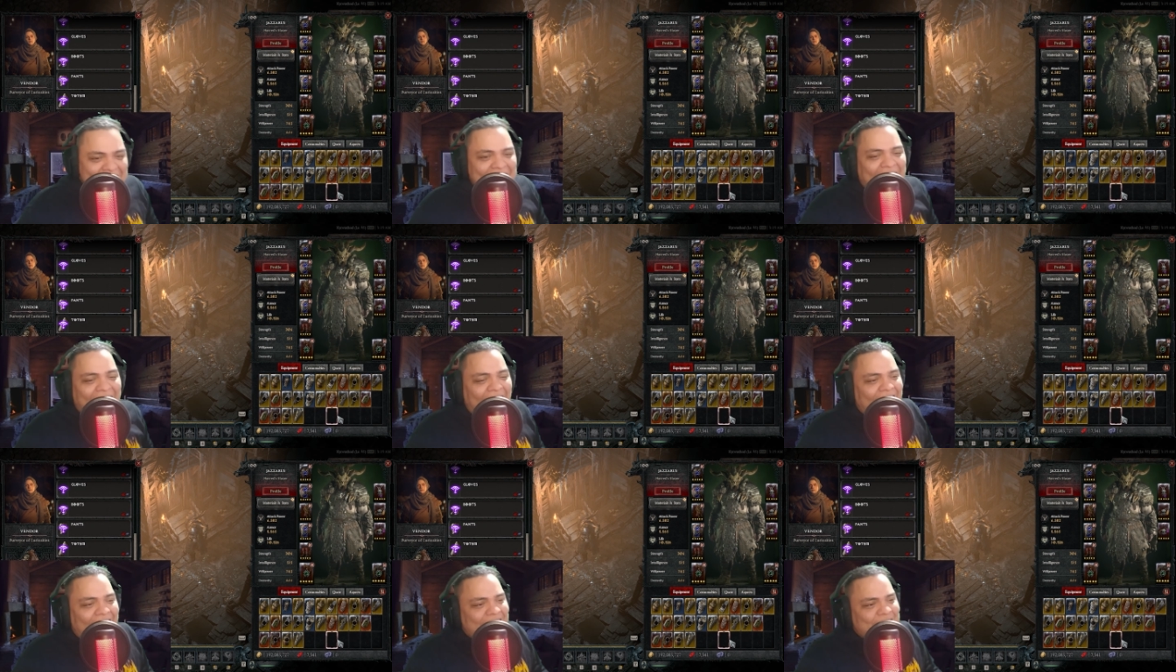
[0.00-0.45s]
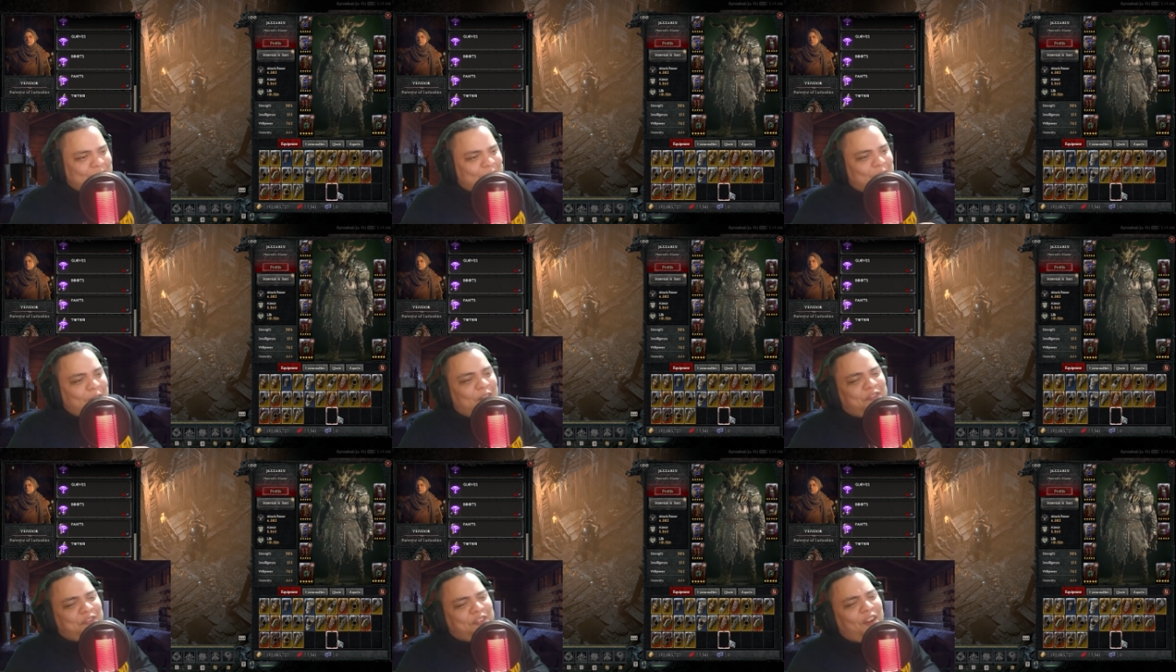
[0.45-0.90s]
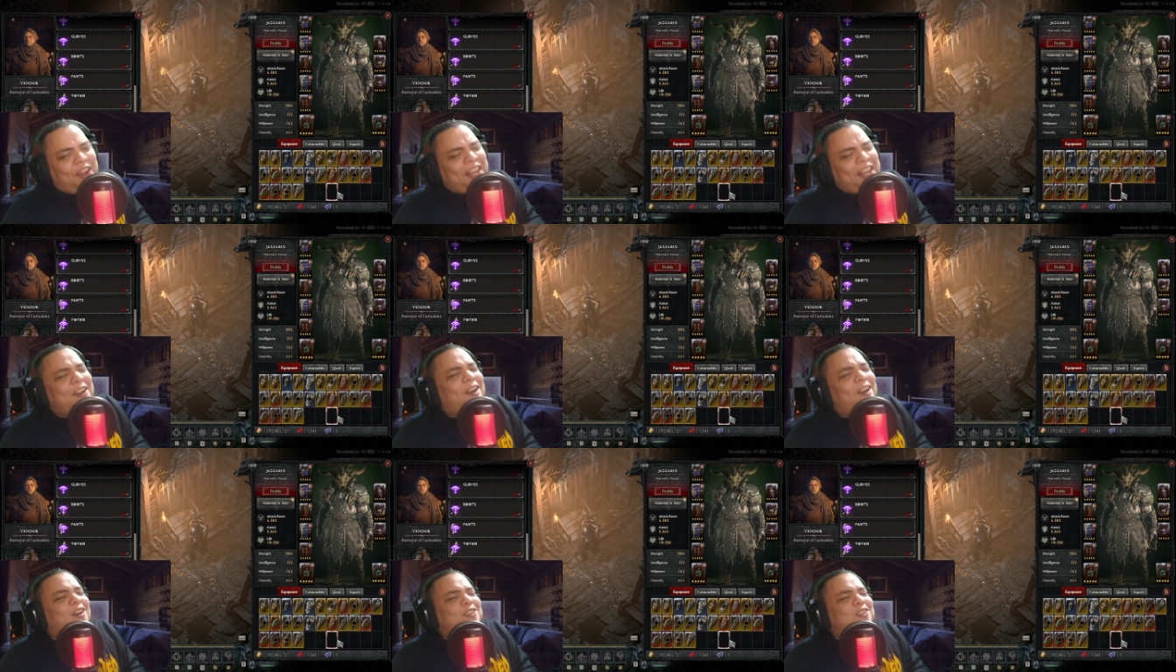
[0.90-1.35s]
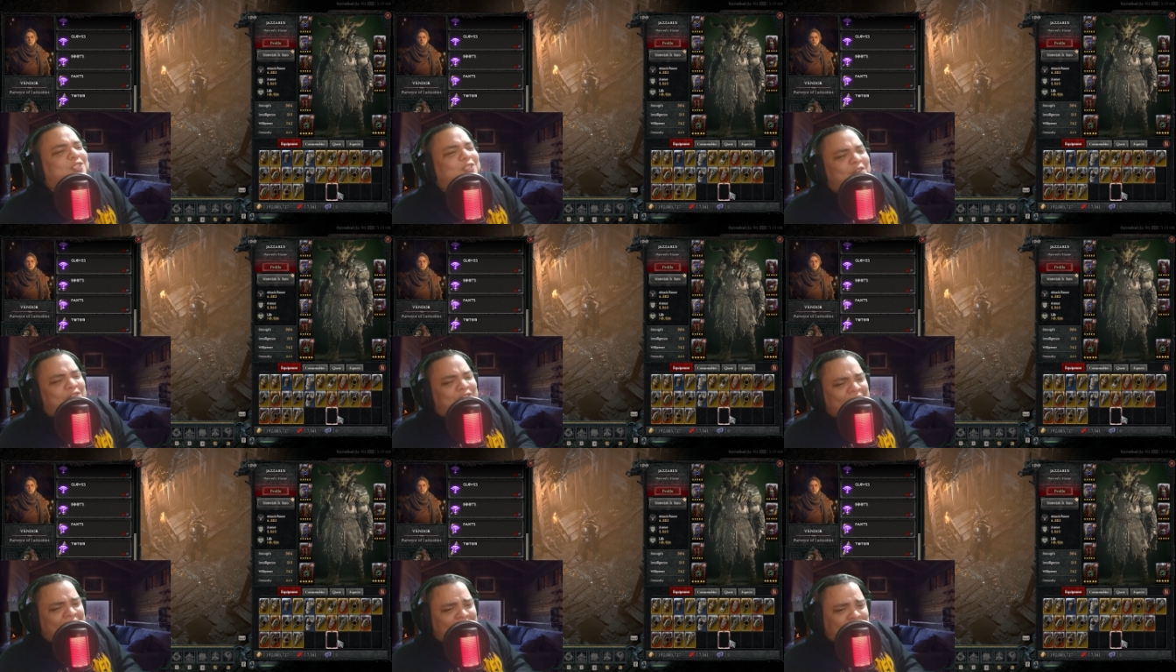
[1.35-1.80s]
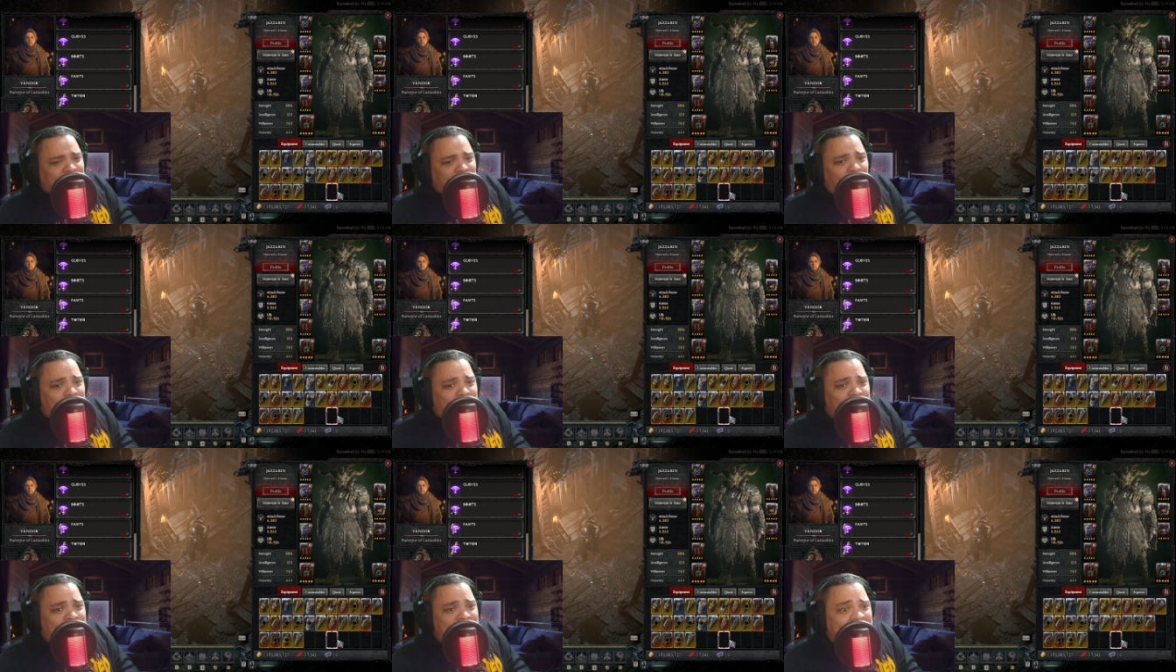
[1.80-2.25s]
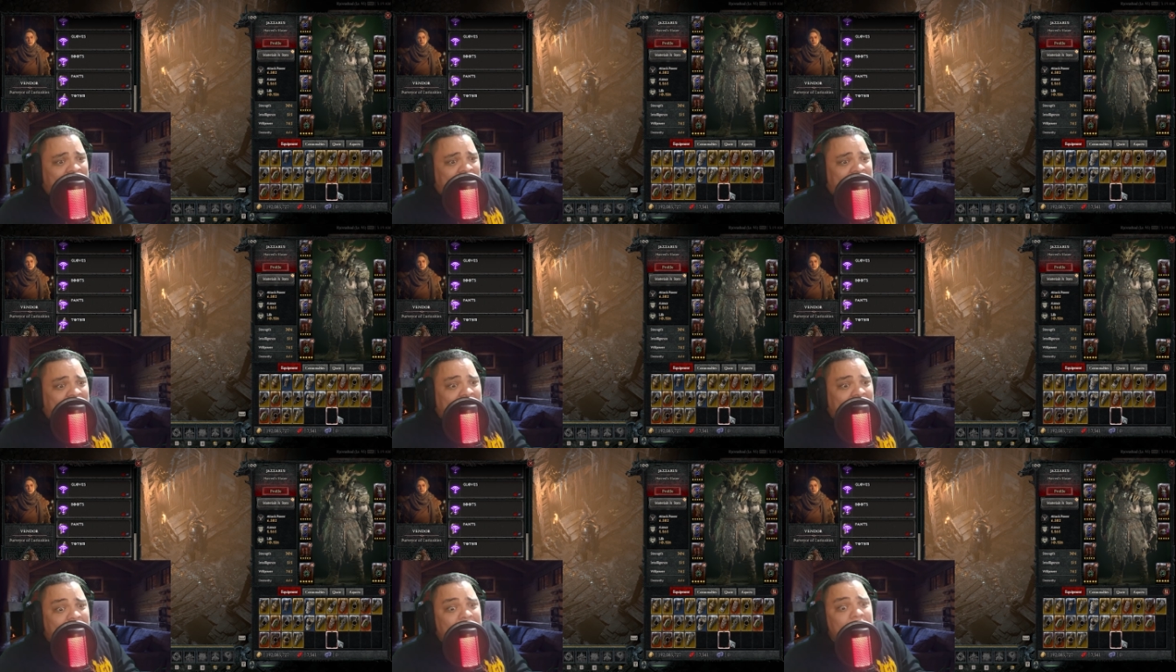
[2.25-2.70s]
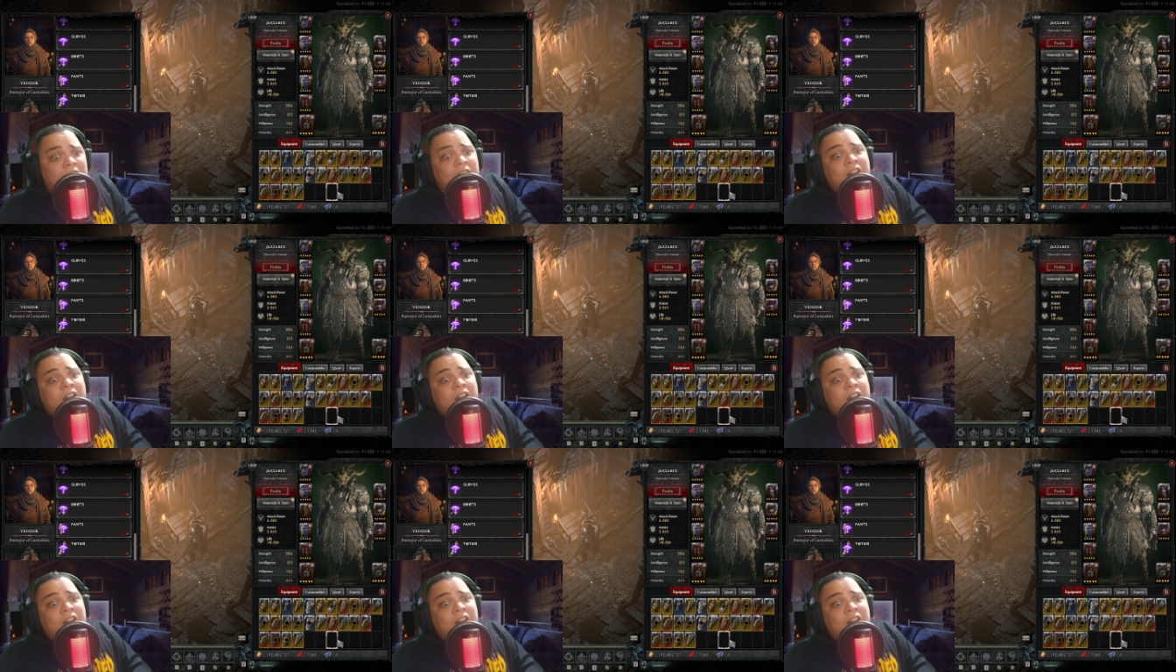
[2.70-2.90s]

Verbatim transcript: Guys, you're fucking awesome. Thanks for being here.